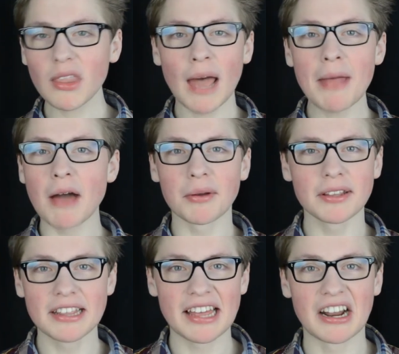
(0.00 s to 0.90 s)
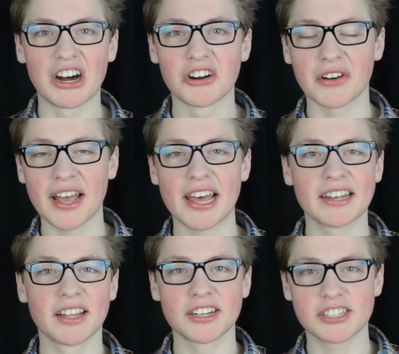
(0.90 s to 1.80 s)
I'm not really that hungry. I
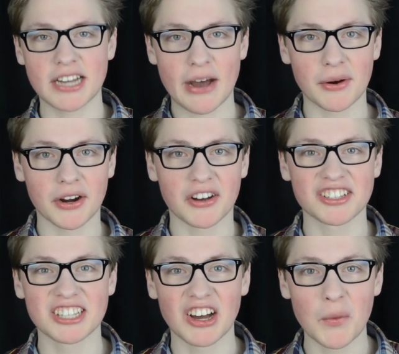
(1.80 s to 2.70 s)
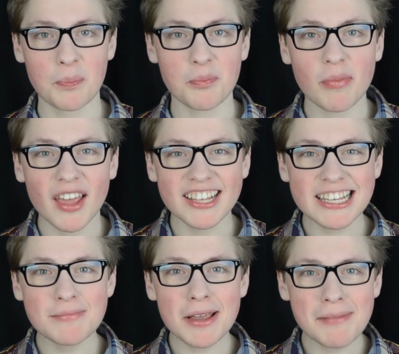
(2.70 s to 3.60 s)
had lunch an hour ago, so. Is
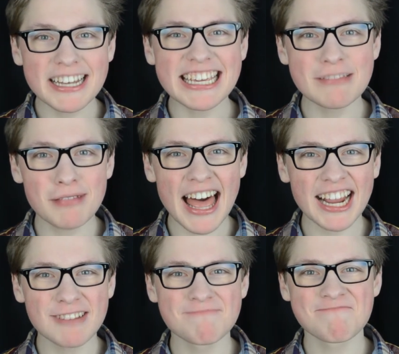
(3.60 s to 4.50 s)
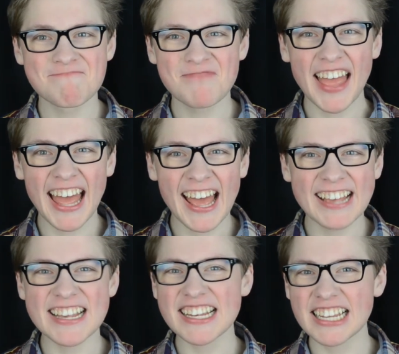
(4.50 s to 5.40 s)
this making my teeth black?
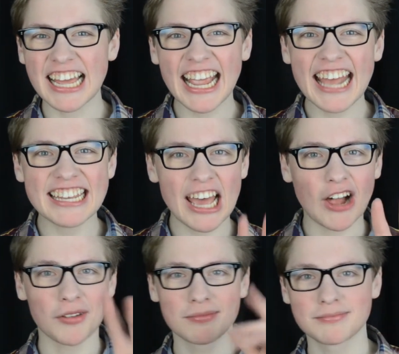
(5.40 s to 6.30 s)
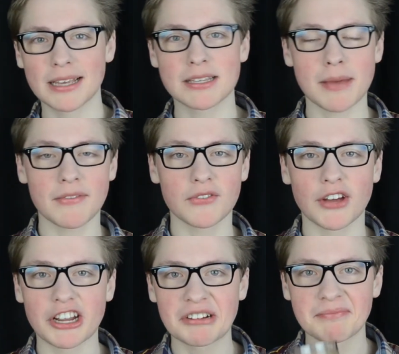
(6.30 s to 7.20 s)
I can't tell, based on my
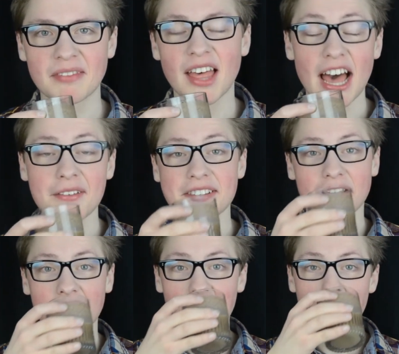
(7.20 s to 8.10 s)
viewfinder, obviously.